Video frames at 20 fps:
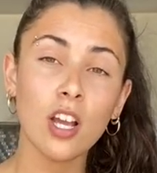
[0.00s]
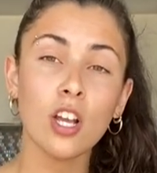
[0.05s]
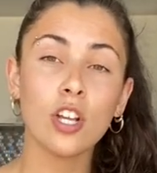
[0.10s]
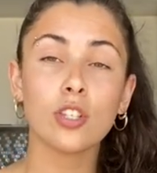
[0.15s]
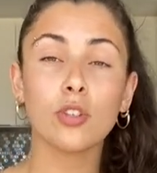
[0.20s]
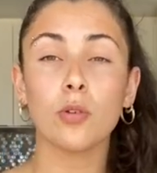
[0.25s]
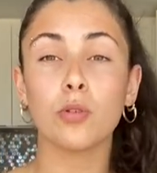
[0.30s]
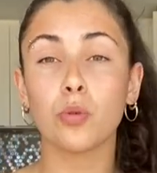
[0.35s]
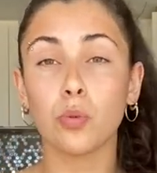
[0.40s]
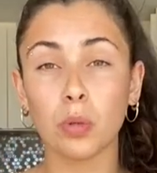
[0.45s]

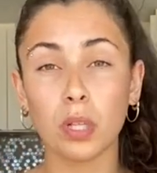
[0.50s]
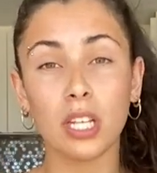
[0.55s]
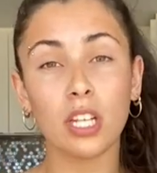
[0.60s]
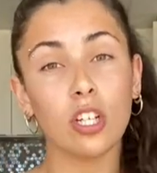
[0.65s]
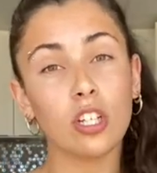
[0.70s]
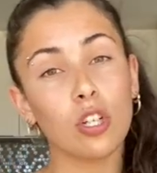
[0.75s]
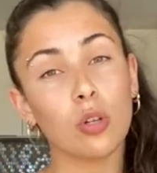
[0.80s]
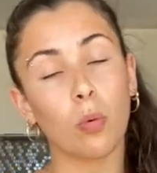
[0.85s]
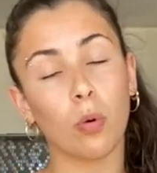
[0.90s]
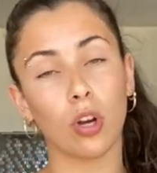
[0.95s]
So it's really
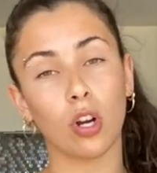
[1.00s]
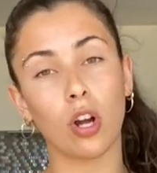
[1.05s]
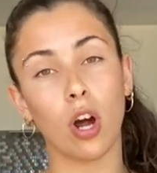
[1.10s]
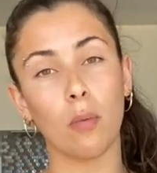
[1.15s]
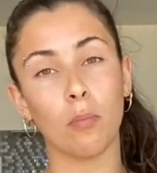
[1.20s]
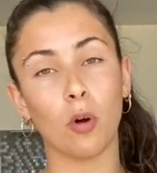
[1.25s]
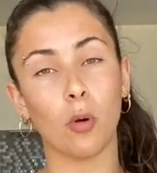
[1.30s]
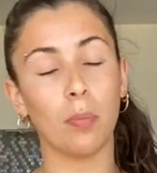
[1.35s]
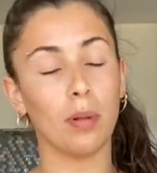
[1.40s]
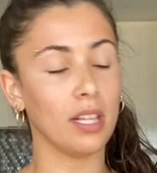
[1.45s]
good to work on
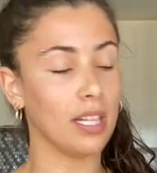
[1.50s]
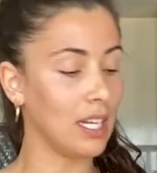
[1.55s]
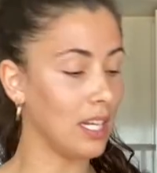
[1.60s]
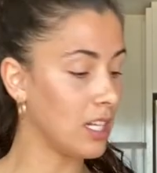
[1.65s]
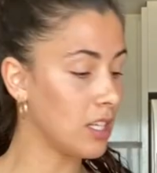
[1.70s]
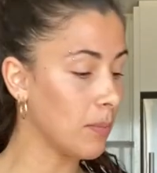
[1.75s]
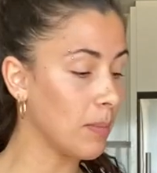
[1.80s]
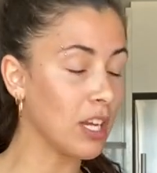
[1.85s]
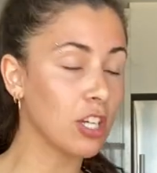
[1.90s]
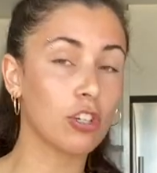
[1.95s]
mobility
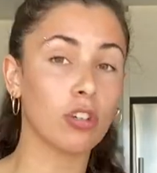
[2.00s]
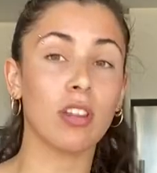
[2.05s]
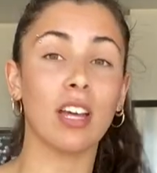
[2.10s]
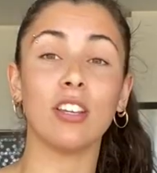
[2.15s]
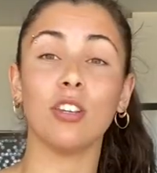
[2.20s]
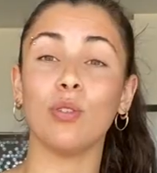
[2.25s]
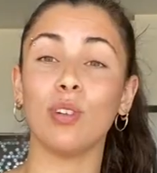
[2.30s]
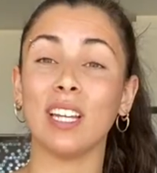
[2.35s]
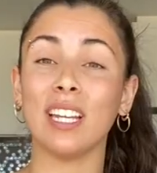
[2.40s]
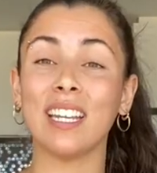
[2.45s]
to make sure that
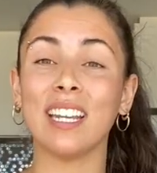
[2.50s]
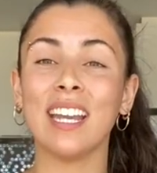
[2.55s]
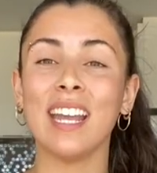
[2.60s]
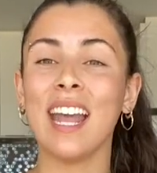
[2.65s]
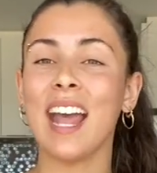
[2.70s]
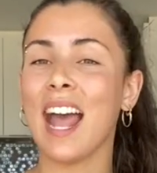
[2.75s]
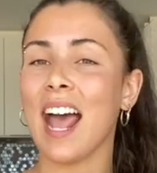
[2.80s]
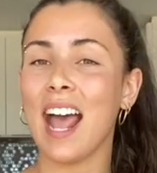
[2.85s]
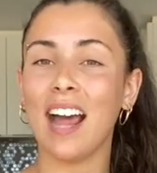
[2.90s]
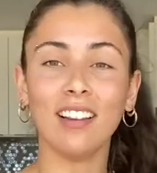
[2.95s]
you can
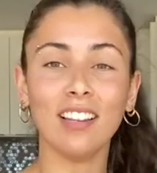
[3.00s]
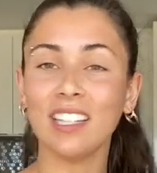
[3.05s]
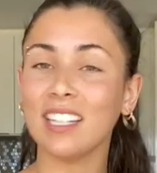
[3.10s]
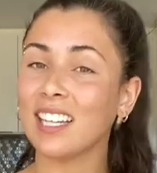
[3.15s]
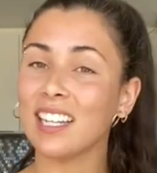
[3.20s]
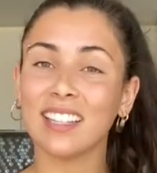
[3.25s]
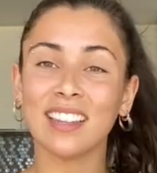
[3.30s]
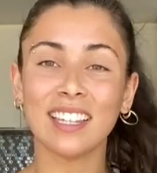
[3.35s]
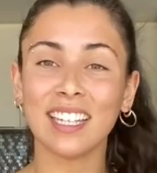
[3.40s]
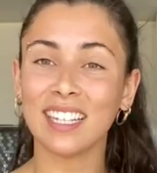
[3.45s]

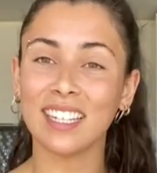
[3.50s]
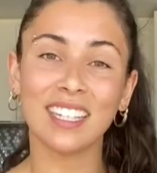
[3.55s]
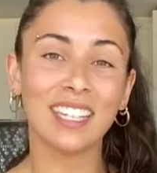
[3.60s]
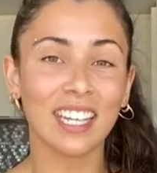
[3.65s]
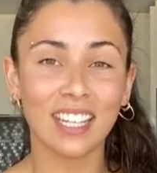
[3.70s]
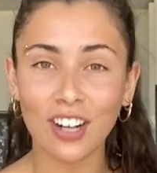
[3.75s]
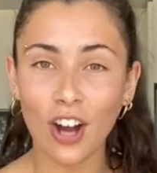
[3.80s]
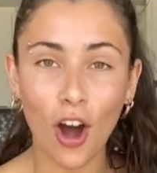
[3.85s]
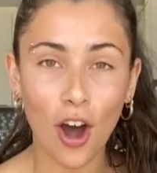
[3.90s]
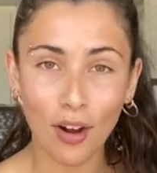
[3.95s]
elegantly
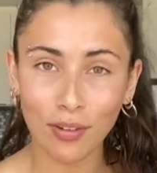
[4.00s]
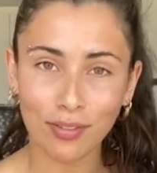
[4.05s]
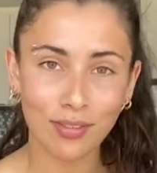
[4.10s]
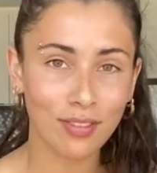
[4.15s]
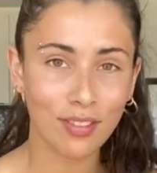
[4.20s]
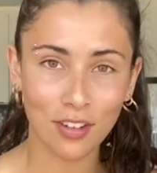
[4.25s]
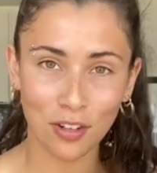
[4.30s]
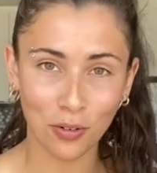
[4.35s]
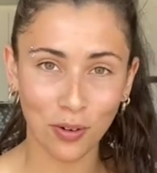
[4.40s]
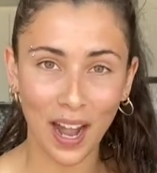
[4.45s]
get off
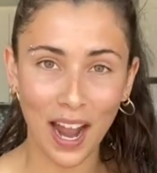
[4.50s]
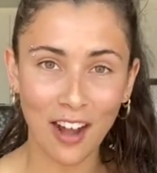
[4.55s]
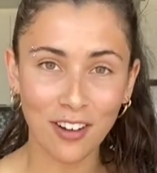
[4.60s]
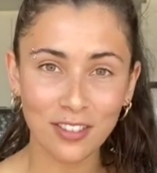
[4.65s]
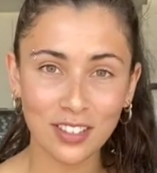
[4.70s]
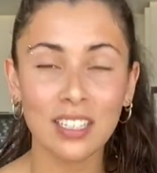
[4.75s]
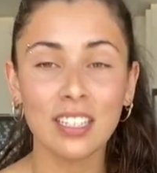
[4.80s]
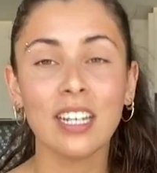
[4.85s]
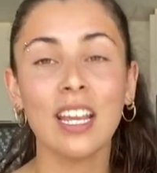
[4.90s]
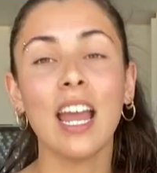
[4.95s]
the
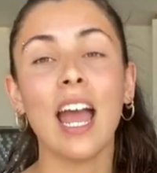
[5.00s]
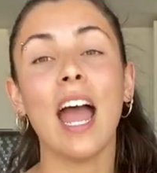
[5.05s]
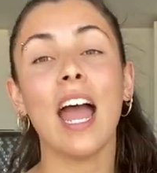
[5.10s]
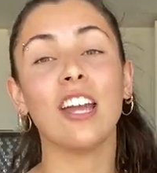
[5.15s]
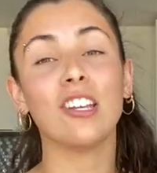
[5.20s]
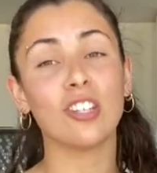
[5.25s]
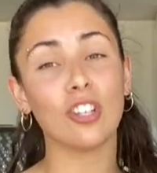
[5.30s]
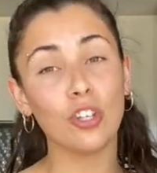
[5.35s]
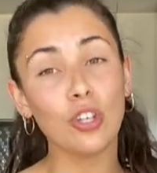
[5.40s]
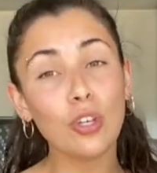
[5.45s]
ground
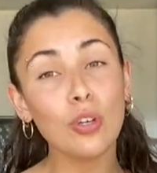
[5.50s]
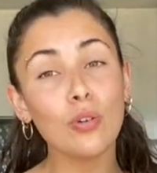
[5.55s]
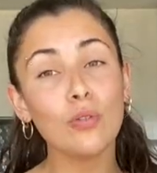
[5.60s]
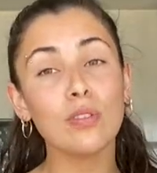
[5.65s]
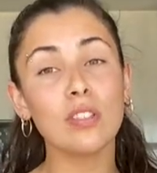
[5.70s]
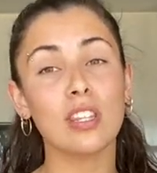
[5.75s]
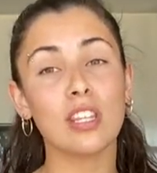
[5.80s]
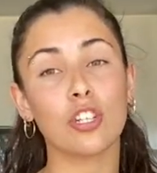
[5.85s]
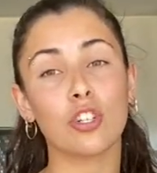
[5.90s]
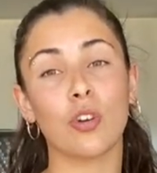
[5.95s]
and
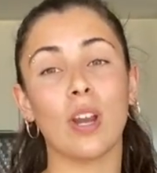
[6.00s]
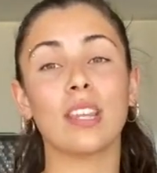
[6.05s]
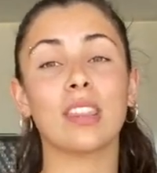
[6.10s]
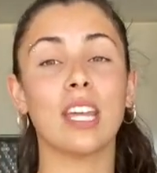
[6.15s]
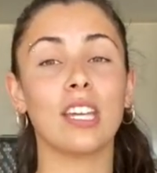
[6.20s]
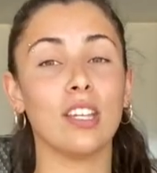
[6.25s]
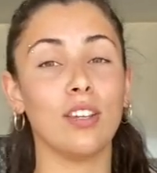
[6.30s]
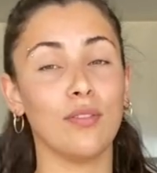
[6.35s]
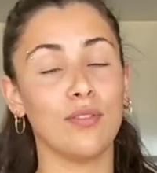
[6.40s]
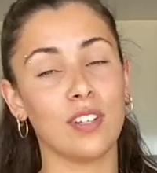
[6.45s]
use the strength
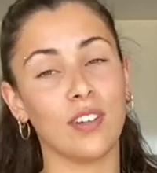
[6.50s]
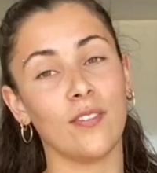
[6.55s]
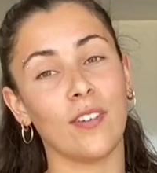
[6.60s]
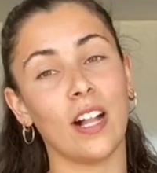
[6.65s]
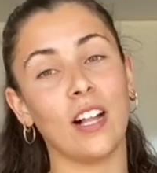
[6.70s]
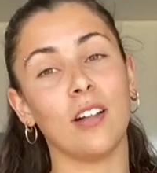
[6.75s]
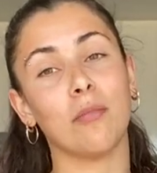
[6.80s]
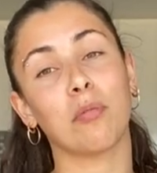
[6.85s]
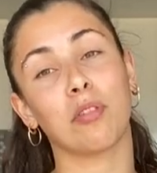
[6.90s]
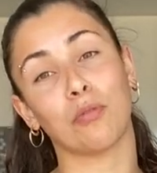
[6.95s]
that you've
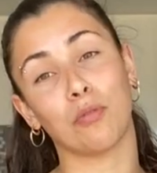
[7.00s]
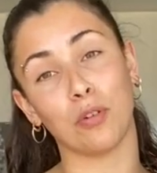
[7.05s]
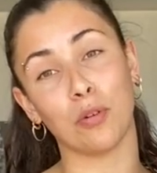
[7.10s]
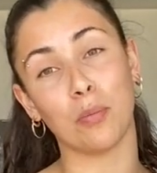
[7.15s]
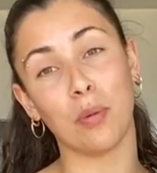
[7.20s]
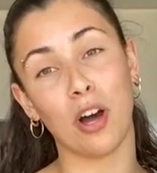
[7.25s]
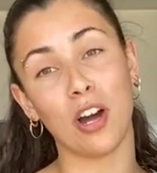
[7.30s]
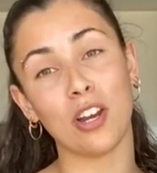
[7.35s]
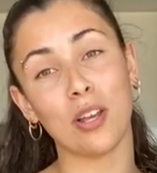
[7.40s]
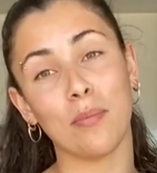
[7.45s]
developed through
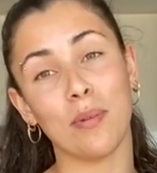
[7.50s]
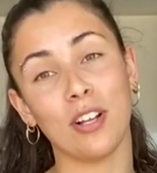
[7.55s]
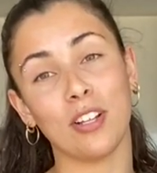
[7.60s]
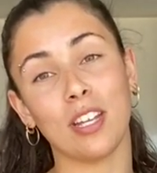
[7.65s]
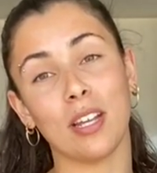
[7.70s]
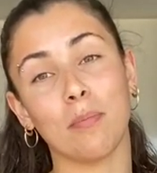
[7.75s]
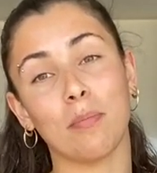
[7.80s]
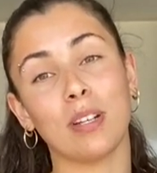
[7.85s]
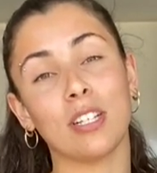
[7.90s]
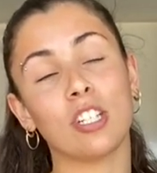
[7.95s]

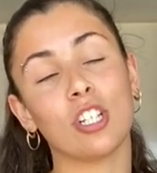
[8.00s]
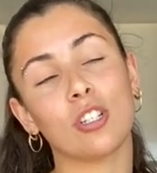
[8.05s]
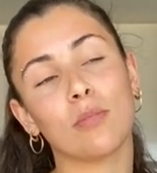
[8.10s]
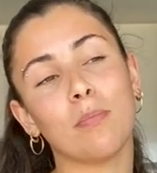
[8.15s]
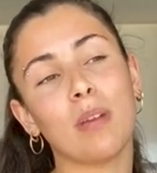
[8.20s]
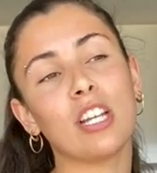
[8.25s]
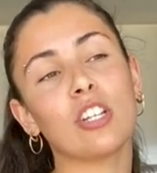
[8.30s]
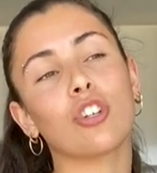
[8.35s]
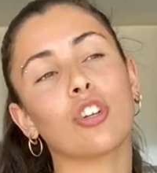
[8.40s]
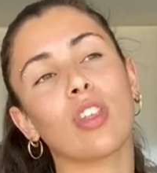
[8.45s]
bodybuilding, but just
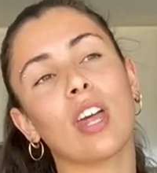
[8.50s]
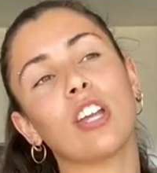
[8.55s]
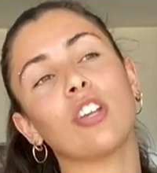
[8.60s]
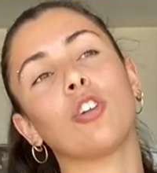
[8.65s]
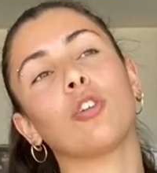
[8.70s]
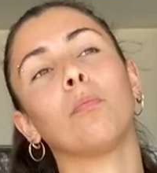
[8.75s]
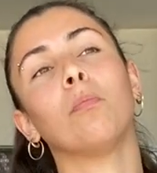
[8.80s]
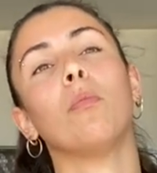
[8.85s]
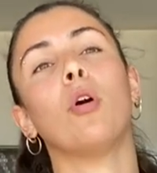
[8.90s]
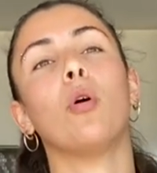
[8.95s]
make sure that
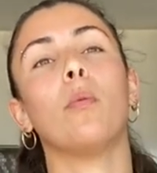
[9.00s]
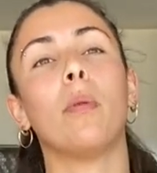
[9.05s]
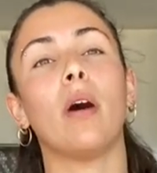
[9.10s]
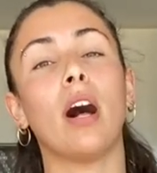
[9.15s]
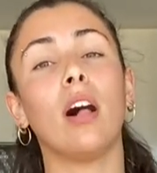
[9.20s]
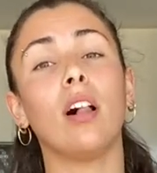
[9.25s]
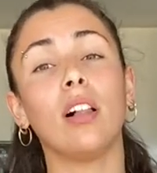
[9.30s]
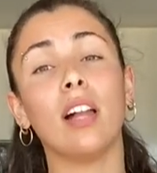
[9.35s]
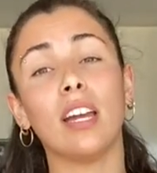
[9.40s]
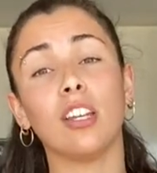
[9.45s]
you're
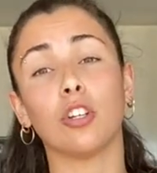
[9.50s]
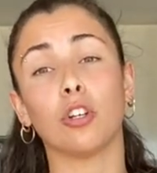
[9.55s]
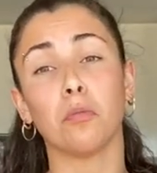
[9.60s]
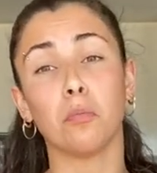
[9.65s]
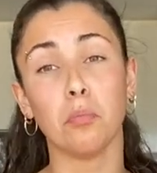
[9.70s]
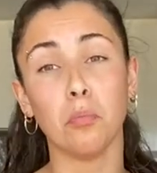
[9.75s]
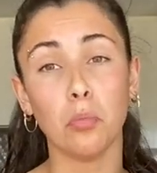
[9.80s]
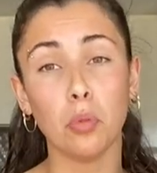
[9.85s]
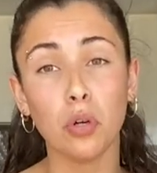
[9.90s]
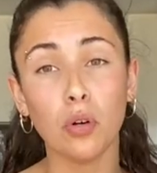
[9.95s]
mobile and you're
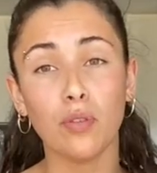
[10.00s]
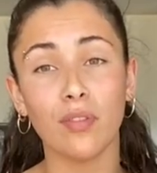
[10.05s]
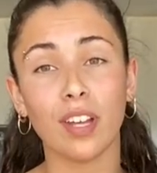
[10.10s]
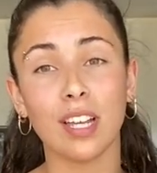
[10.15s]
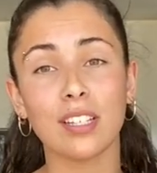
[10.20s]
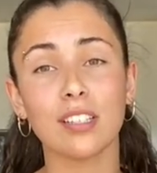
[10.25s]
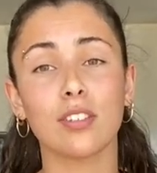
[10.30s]
moving.